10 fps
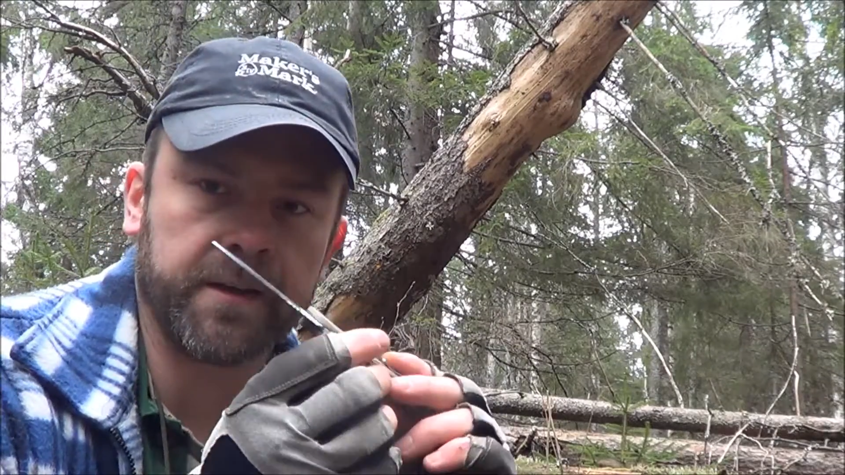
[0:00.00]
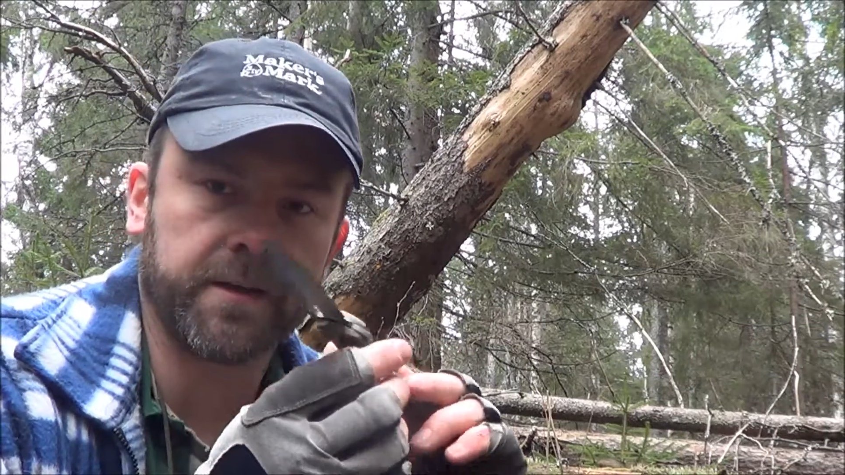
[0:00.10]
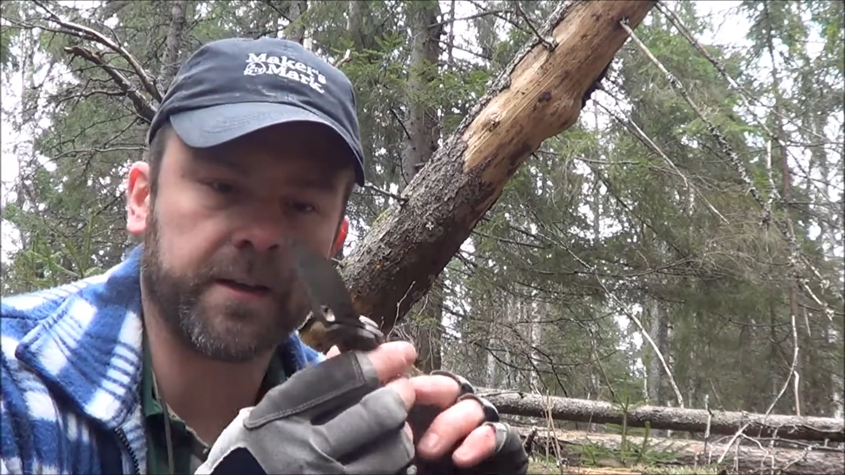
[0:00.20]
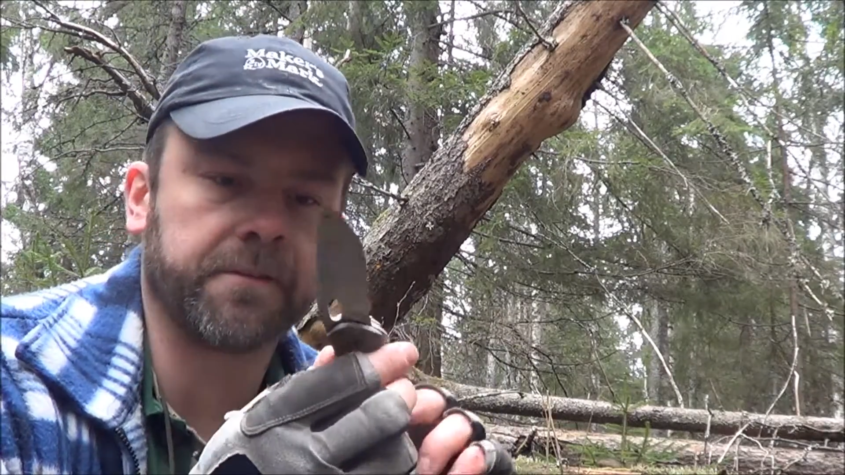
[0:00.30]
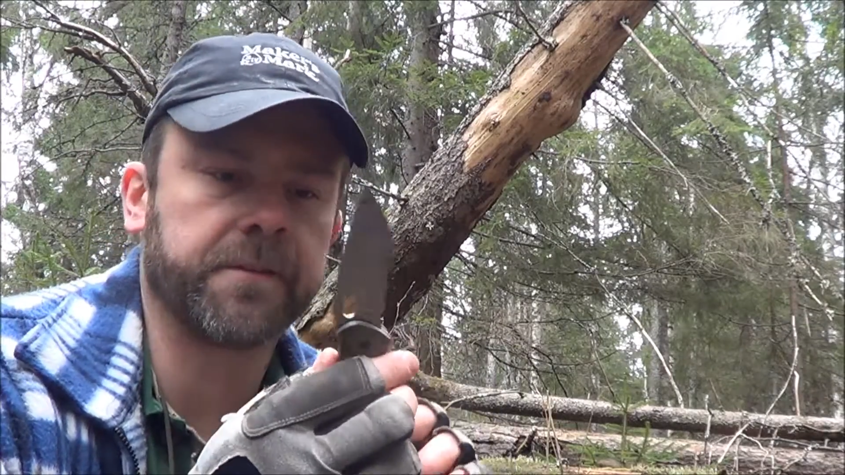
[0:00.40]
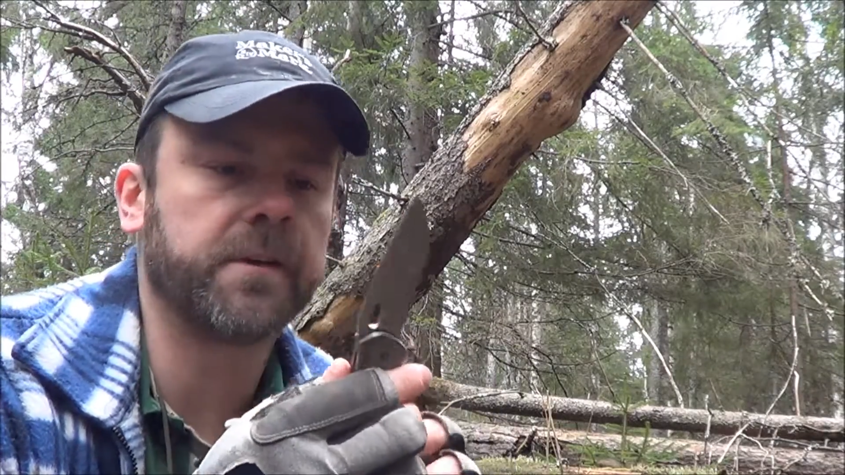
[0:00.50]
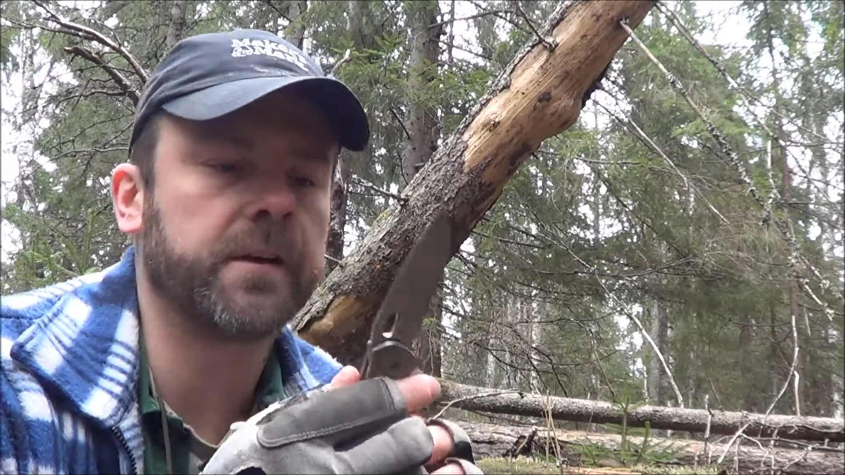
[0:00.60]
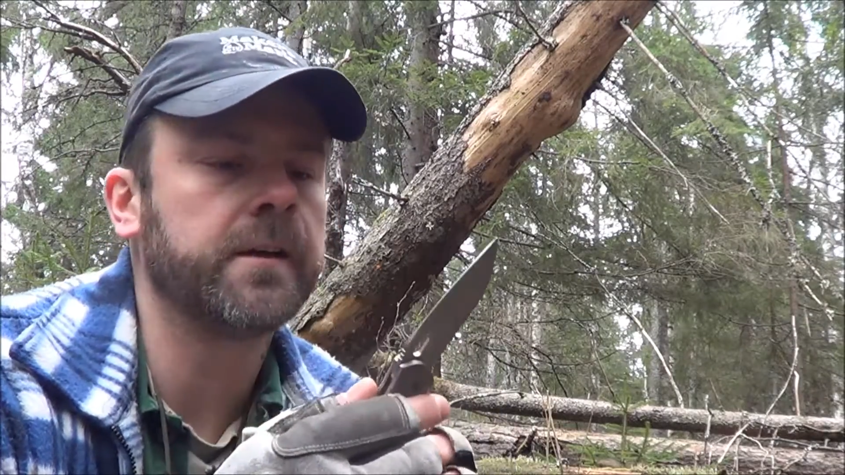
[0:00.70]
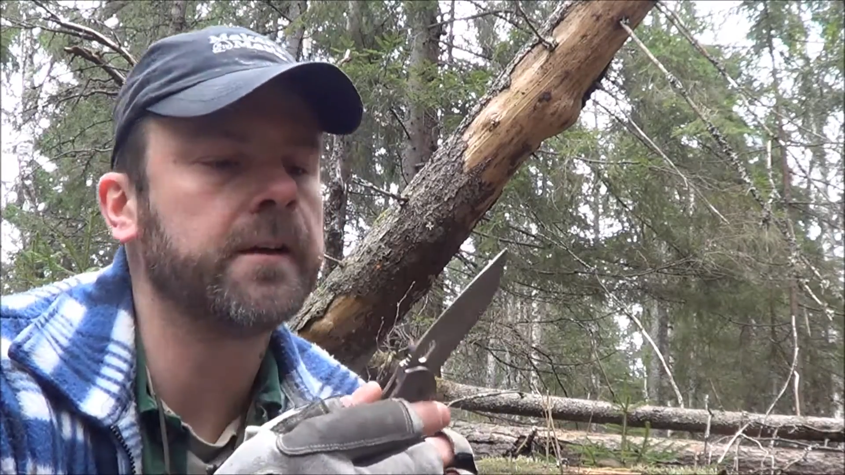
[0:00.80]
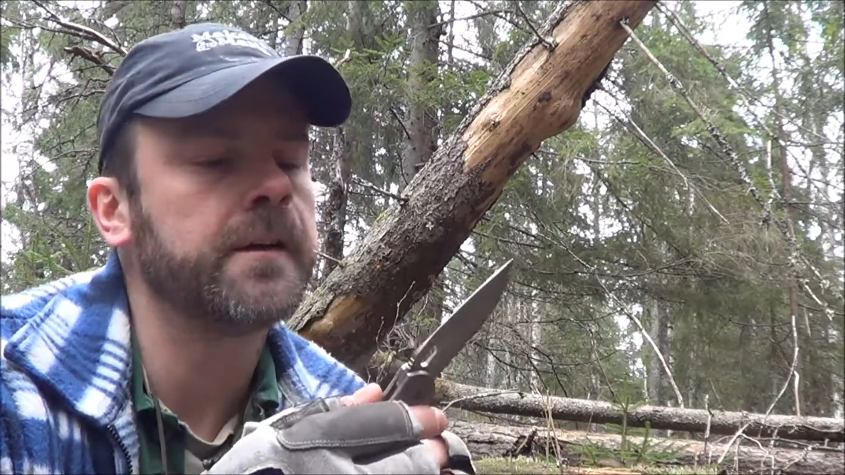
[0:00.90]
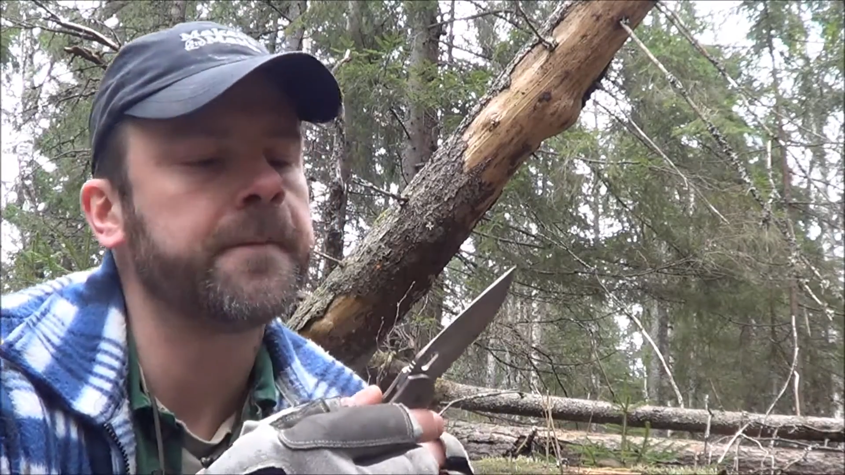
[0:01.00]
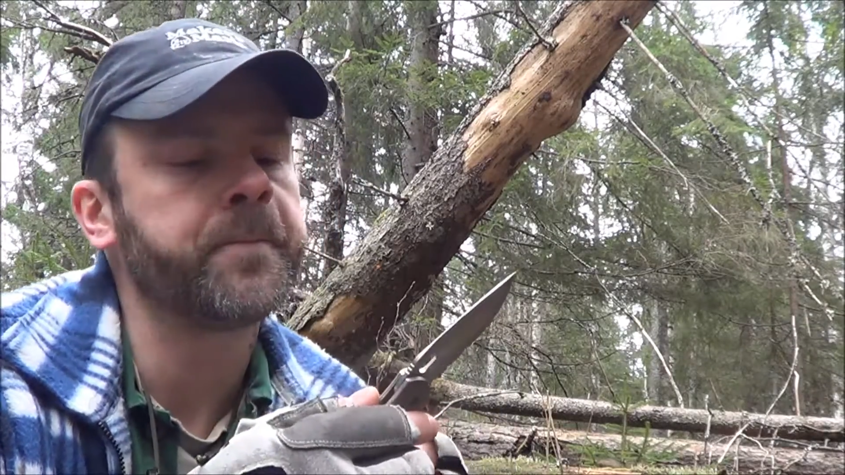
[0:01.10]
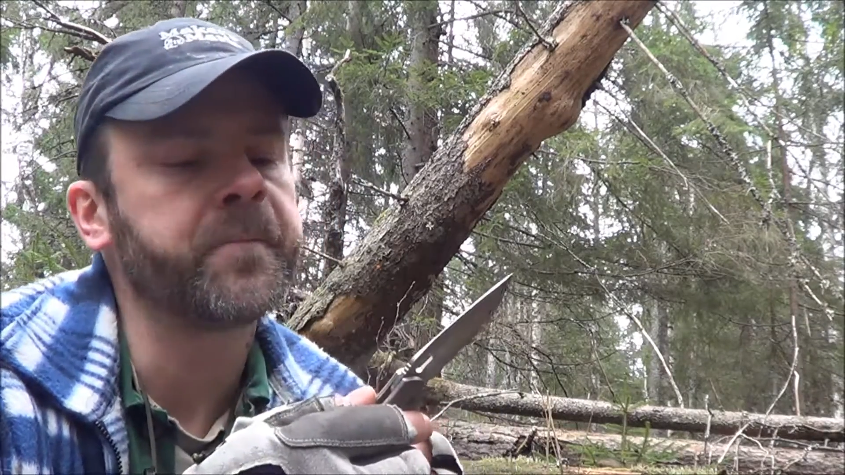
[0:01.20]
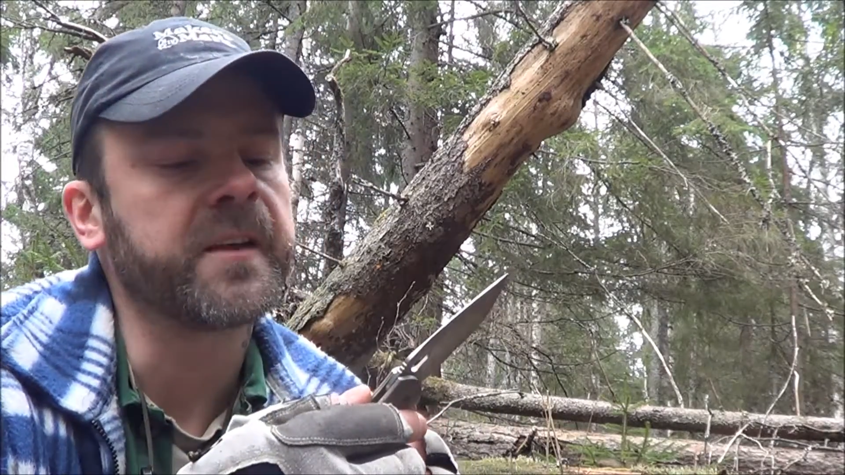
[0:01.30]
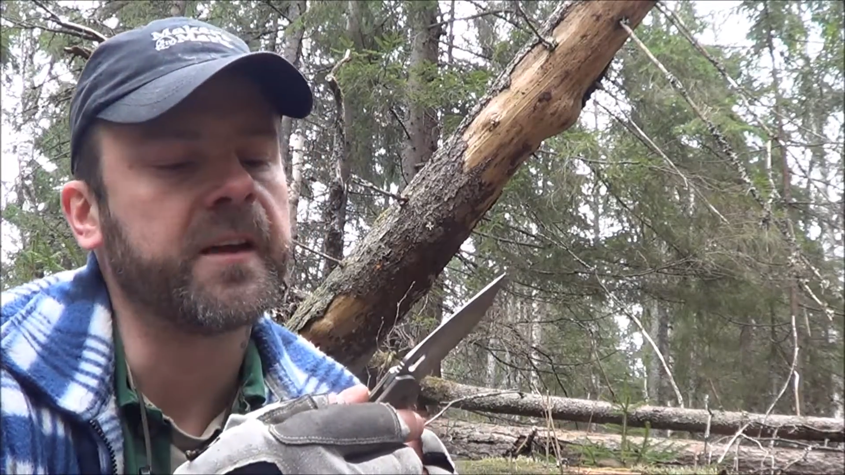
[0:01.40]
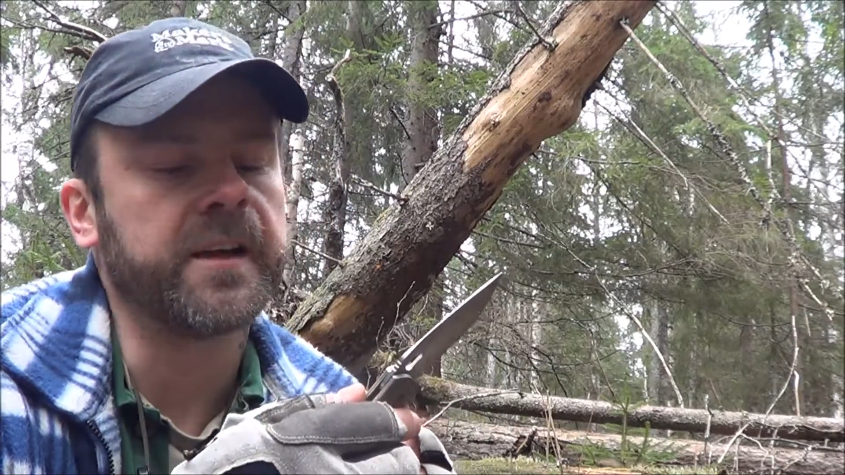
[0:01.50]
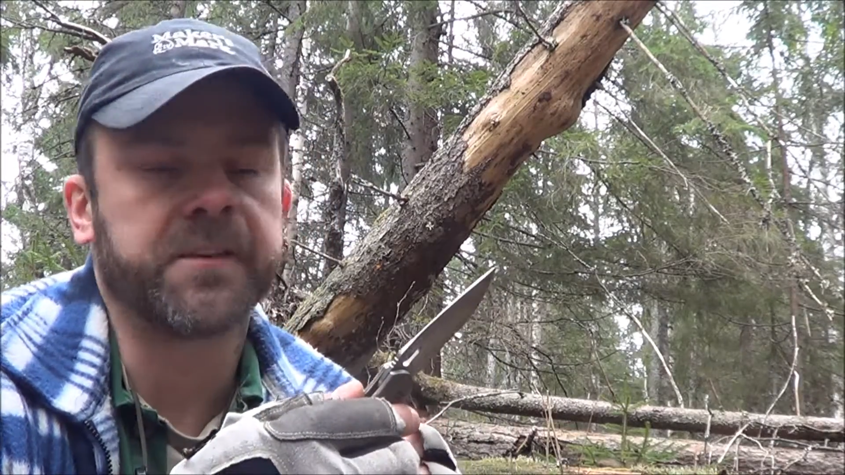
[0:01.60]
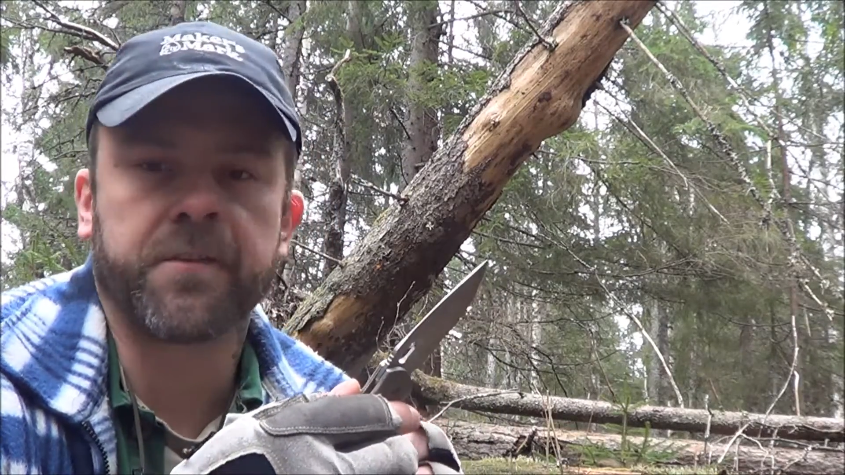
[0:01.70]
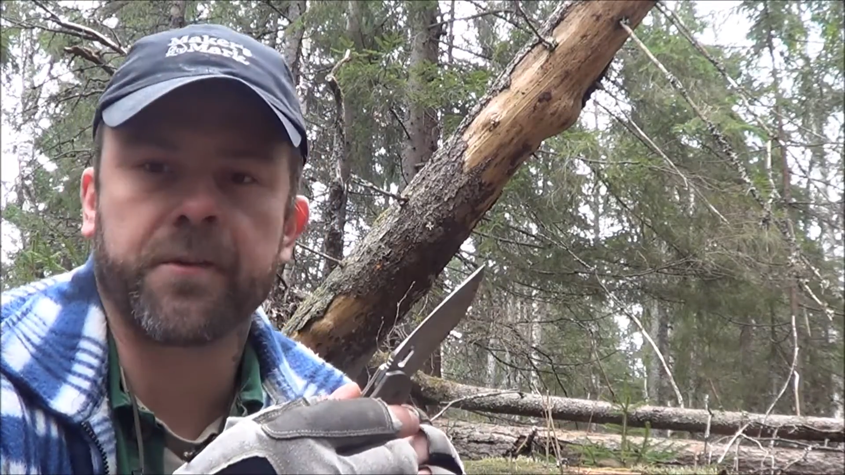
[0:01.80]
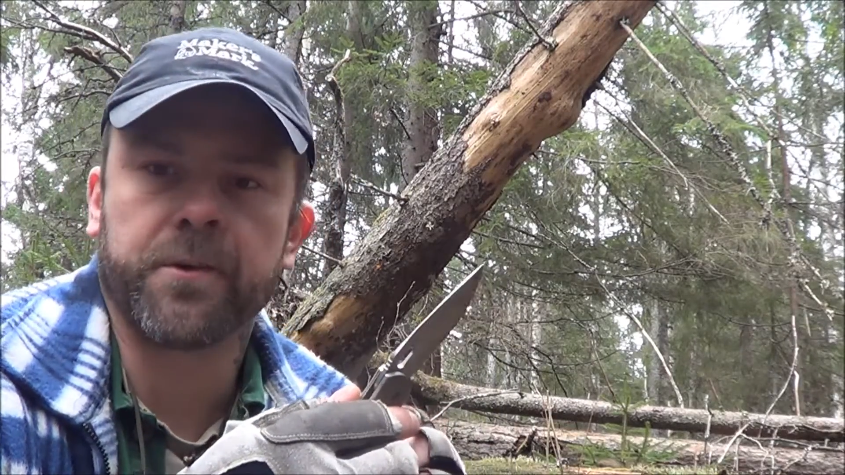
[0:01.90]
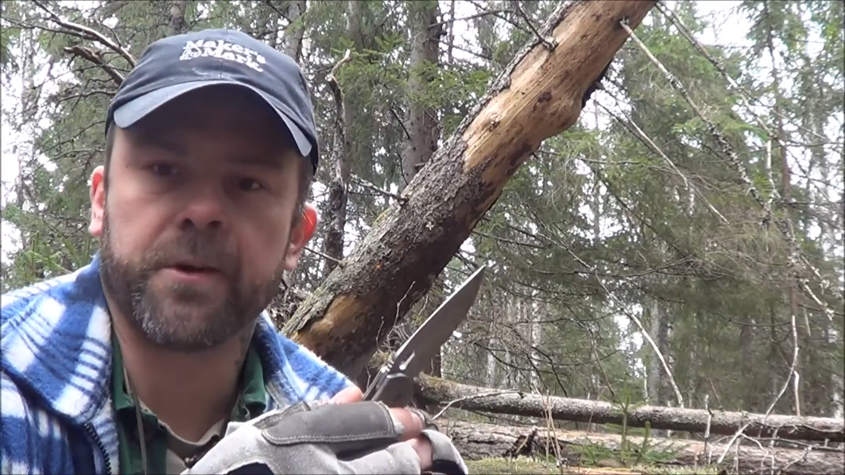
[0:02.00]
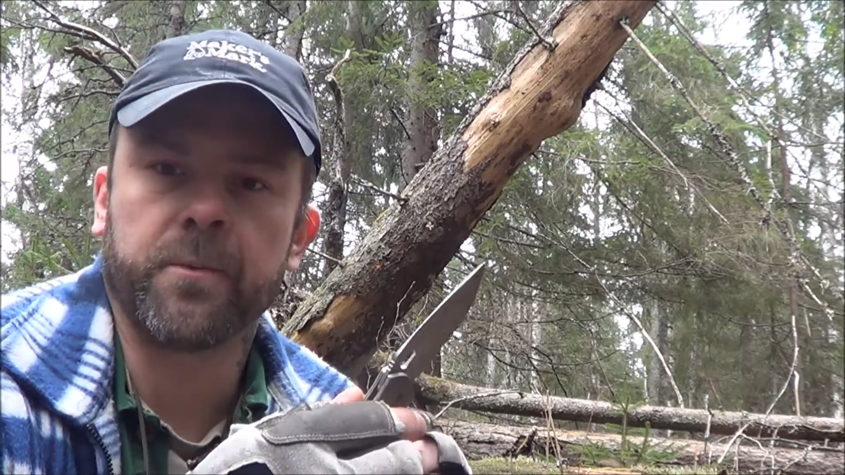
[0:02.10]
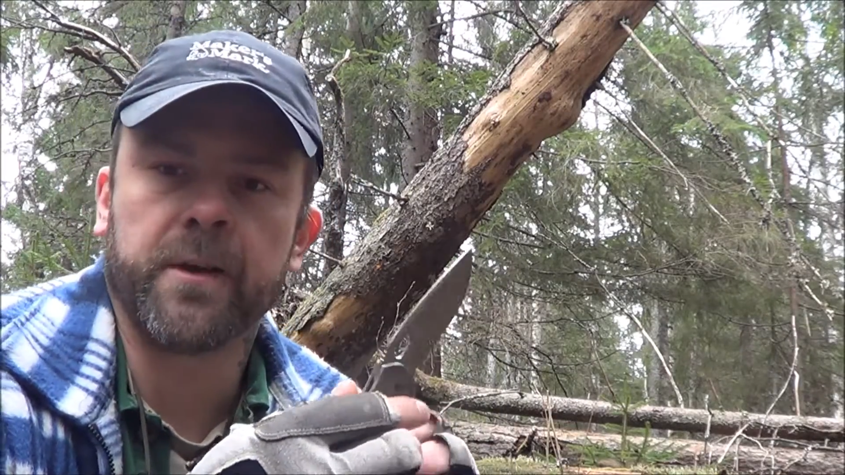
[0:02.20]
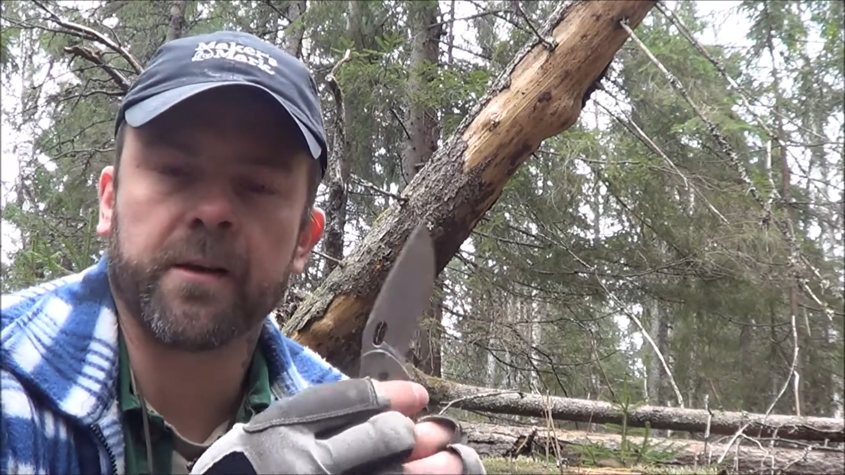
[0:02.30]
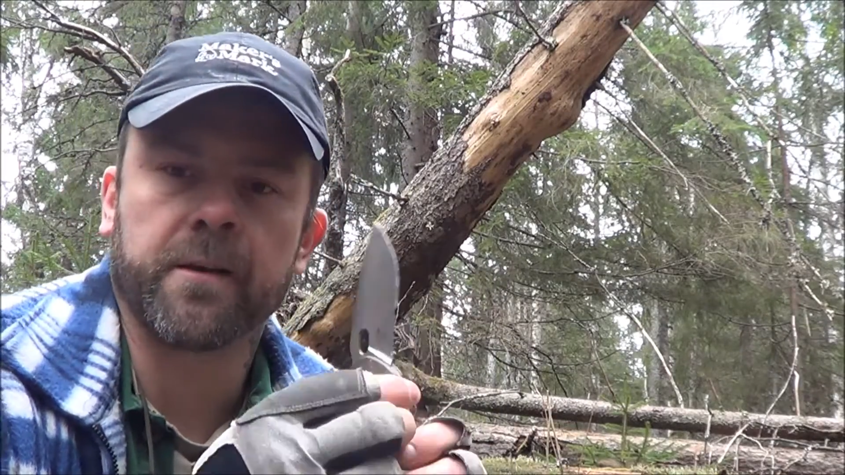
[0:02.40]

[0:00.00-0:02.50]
It has S30V,